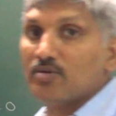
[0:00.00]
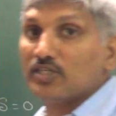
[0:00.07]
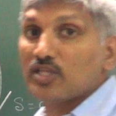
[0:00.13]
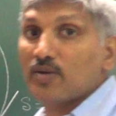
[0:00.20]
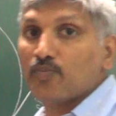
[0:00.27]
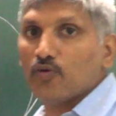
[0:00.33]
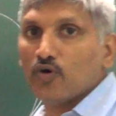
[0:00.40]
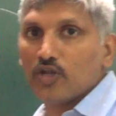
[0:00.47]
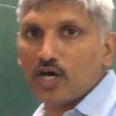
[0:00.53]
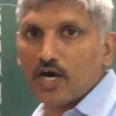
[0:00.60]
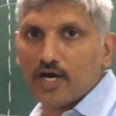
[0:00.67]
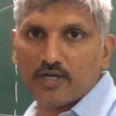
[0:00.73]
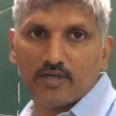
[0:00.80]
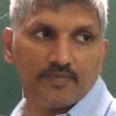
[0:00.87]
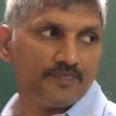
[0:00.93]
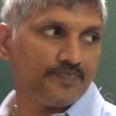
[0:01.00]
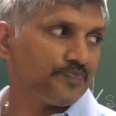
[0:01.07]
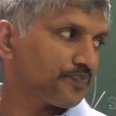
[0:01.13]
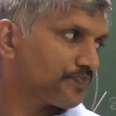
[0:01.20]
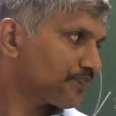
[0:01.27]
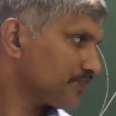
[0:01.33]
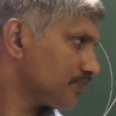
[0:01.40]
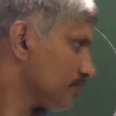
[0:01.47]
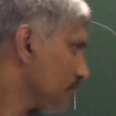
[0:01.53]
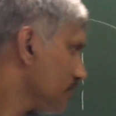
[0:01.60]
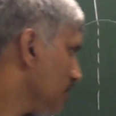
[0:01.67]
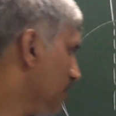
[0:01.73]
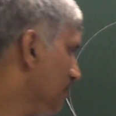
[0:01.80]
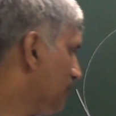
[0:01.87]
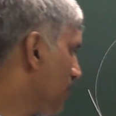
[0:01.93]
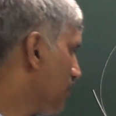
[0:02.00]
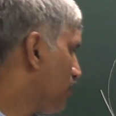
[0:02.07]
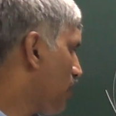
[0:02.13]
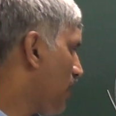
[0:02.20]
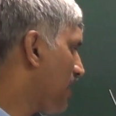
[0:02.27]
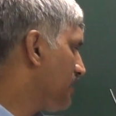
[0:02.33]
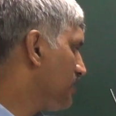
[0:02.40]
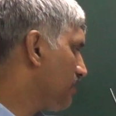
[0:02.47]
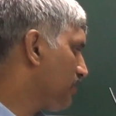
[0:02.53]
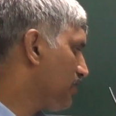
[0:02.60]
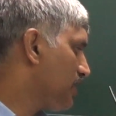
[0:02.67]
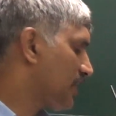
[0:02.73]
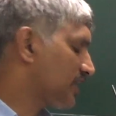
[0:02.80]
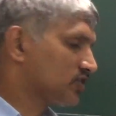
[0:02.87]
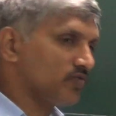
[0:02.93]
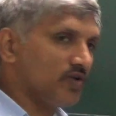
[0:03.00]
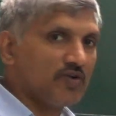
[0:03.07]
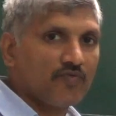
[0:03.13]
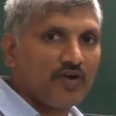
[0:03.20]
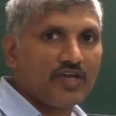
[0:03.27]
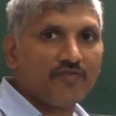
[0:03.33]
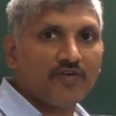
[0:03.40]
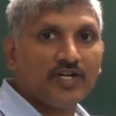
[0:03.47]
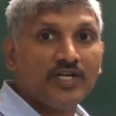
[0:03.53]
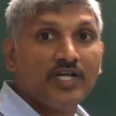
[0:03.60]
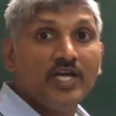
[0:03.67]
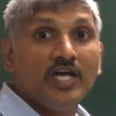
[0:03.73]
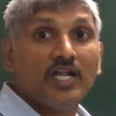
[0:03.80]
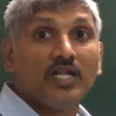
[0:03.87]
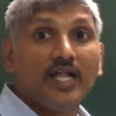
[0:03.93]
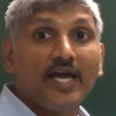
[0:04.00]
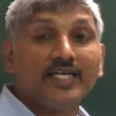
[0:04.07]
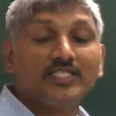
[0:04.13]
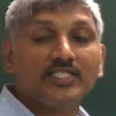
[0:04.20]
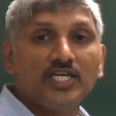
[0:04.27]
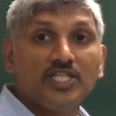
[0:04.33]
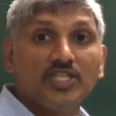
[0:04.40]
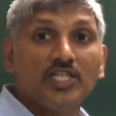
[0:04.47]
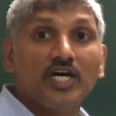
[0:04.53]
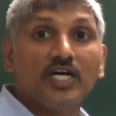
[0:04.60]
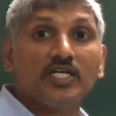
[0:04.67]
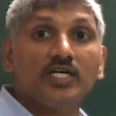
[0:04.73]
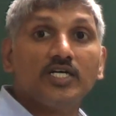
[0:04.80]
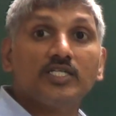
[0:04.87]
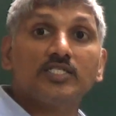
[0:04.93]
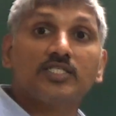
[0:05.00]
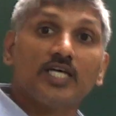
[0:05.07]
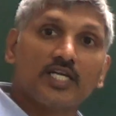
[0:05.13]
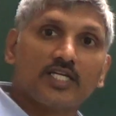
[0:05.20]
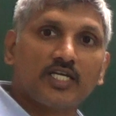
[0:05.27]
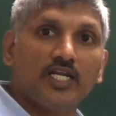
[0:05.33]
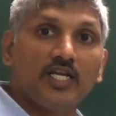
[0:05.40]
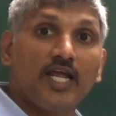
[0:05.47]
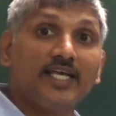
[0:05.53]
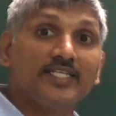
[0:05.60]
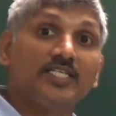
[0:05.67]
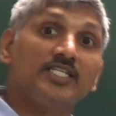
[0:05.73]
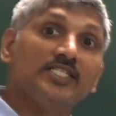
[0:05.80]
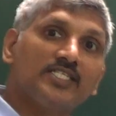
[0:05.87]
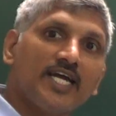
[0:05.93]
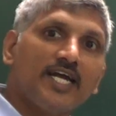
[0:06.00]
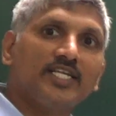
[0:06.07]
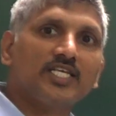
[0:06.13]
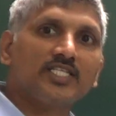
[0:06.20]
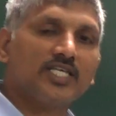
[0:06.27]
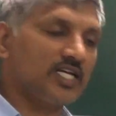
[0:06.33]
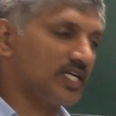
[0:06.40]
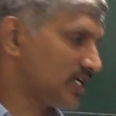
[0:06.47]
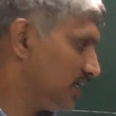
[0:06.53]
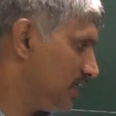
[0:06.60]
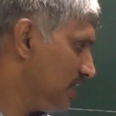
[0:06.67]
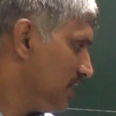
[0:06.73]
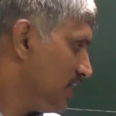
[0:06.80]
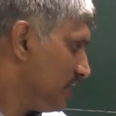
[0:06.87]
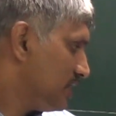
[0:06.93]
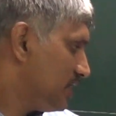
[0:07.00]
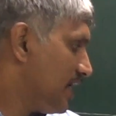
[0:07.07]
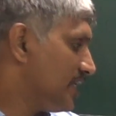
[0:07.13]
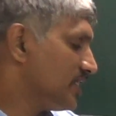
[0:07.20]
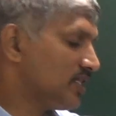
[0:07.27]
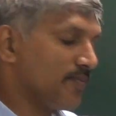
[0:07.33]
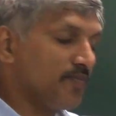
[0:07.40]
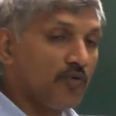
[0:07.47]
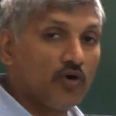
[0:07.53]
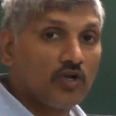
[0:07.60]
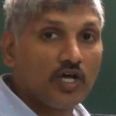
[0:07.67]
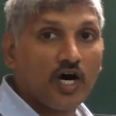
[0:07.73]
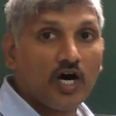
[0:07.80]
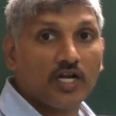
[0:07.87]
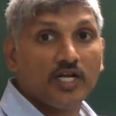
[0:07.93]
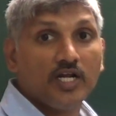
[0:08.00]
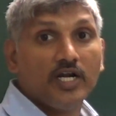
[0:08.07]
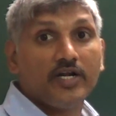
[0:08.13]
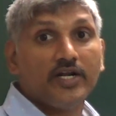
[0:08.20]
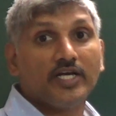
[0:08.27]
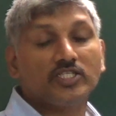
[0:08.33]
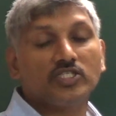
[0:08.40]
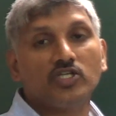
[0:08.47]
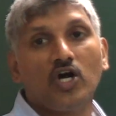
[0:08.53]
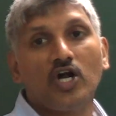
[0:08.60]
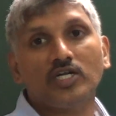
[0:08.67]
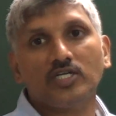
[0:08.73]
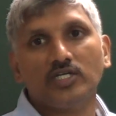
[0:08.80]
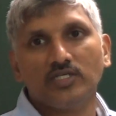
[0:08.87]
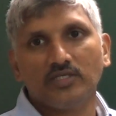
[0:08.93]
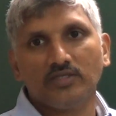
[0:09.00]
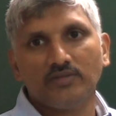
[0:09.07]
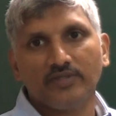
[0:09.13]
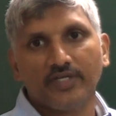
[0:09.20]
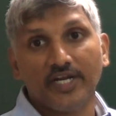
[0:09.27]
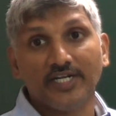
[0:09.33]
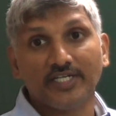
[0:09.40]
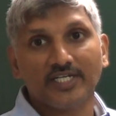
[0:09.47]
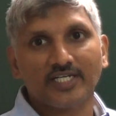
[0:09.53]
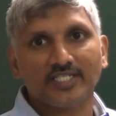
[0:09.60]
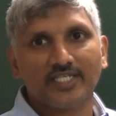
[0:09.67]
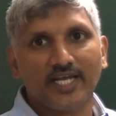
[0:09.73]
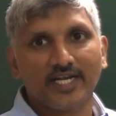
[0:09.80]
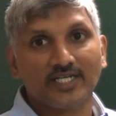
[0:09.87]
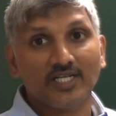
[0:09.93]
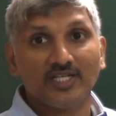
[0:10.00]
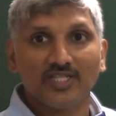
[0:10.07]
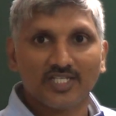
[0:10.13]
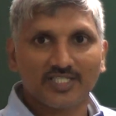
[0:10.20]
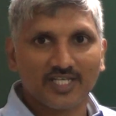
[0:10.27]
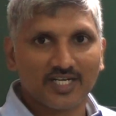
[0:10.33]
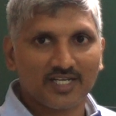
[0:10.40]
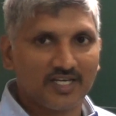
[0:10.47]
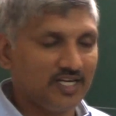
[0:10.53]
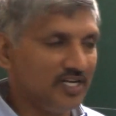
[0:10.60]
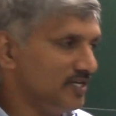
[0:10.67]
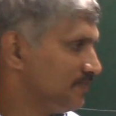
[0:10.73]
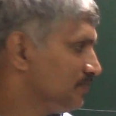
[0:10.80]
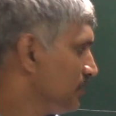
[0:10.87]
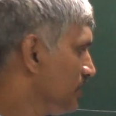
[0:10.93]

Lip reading: but the polar. If the point P x1 y1 lies in the circle, lies inside the circle, then the polar does not intersect the circle.